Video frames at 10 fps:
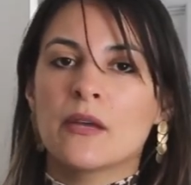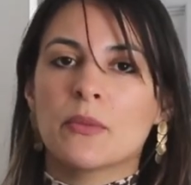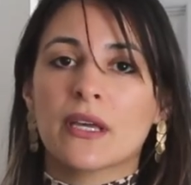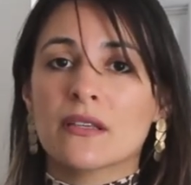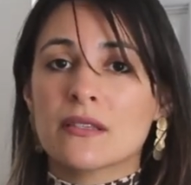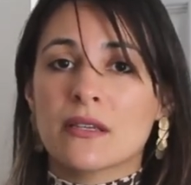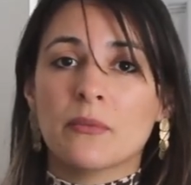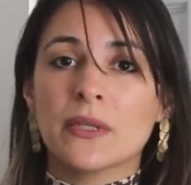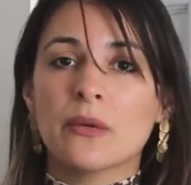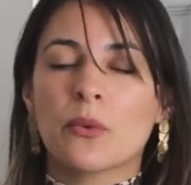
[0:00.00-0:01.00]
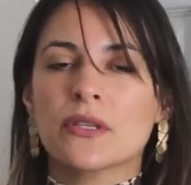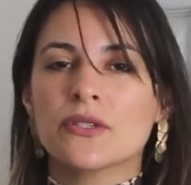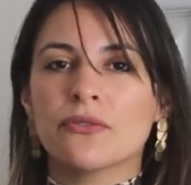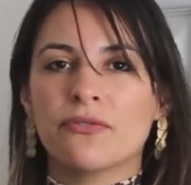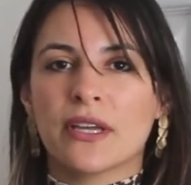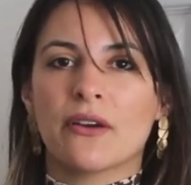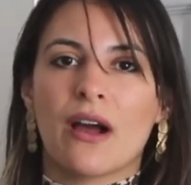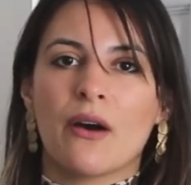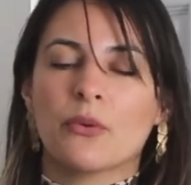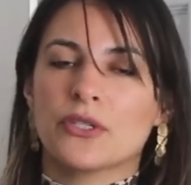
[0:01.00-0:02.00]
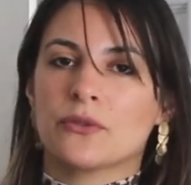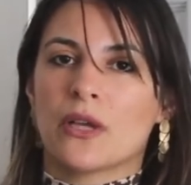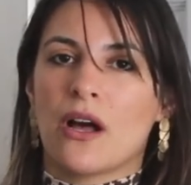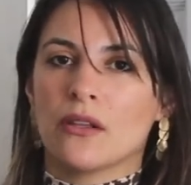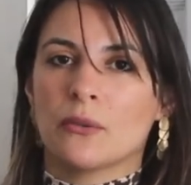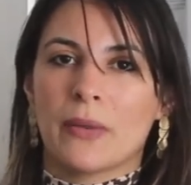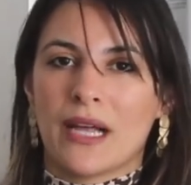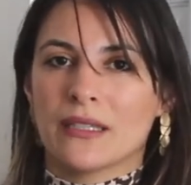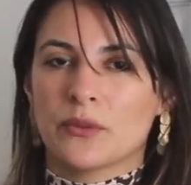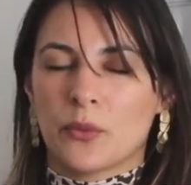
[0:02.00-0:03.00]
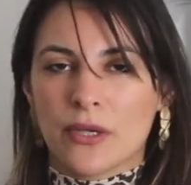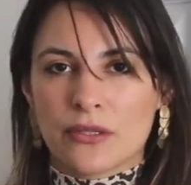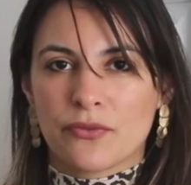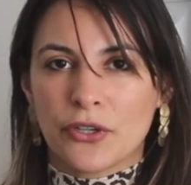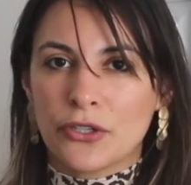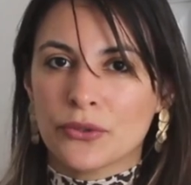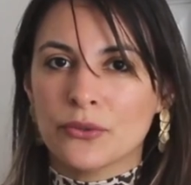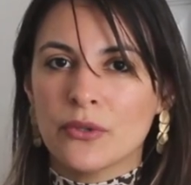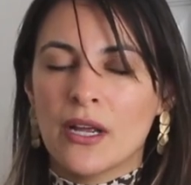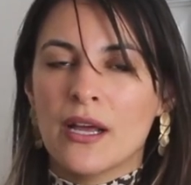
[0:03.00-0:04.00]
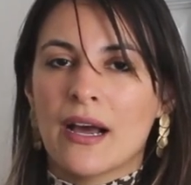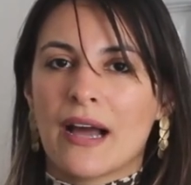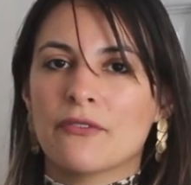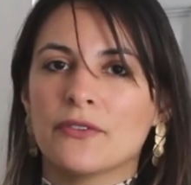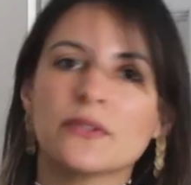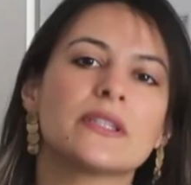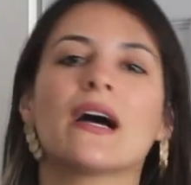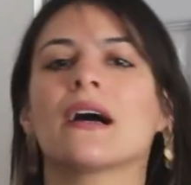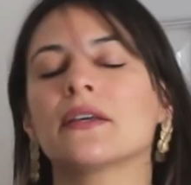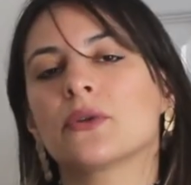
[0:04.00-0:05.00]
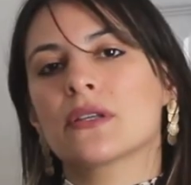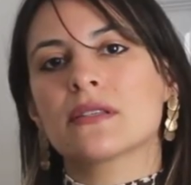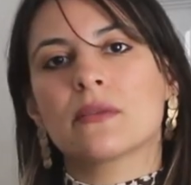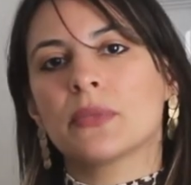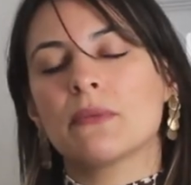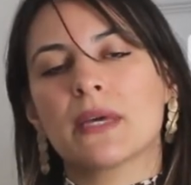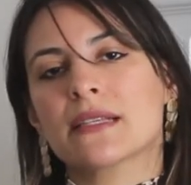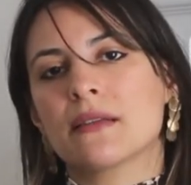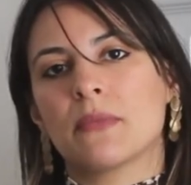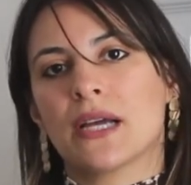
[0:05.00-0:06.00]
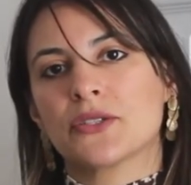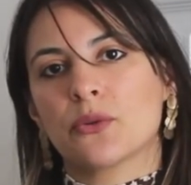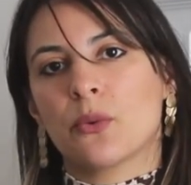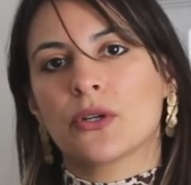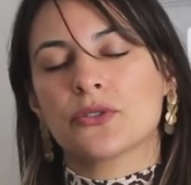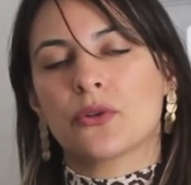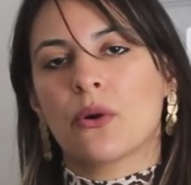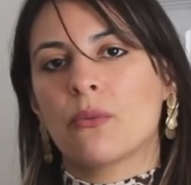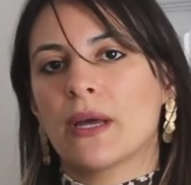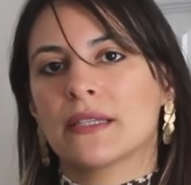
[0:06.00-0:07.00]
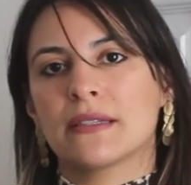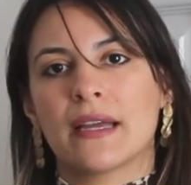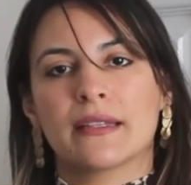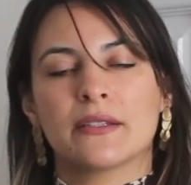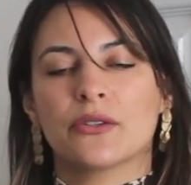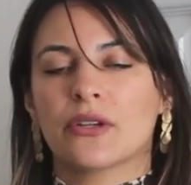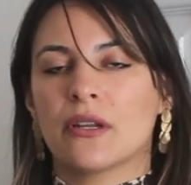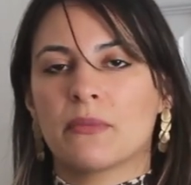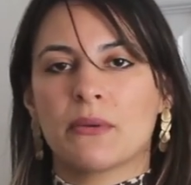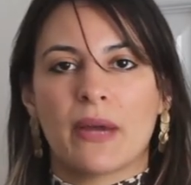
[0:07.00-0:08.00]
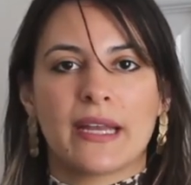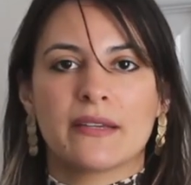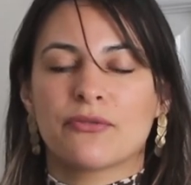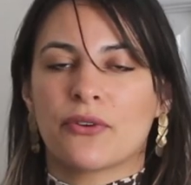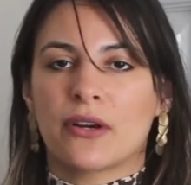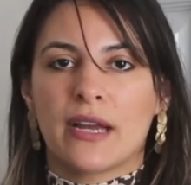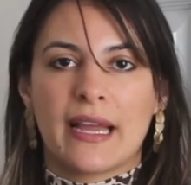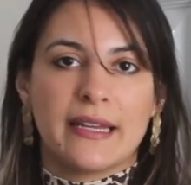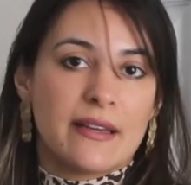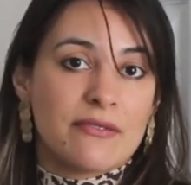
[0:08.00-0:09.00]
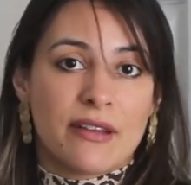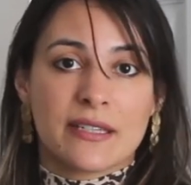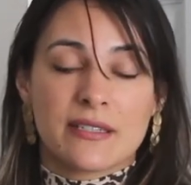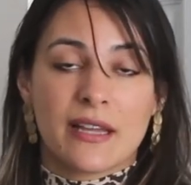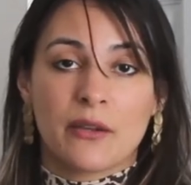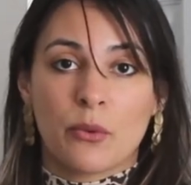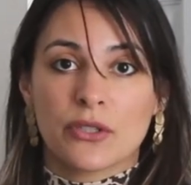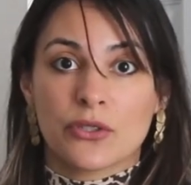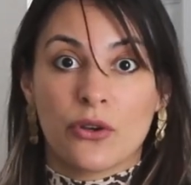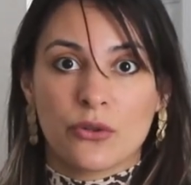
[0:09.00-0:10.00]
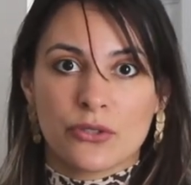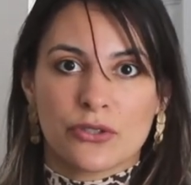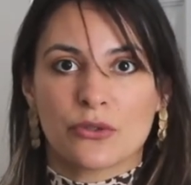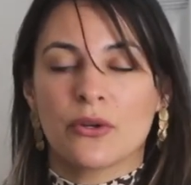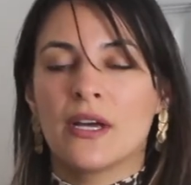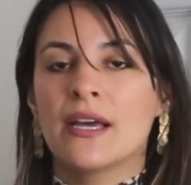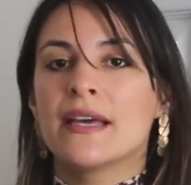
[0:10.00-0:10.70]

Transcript: Because simply once you figure out which color palette works for you, I feel that you can simply mix and match your wardrobe and then you're gonna be ready for any event that you want to go to.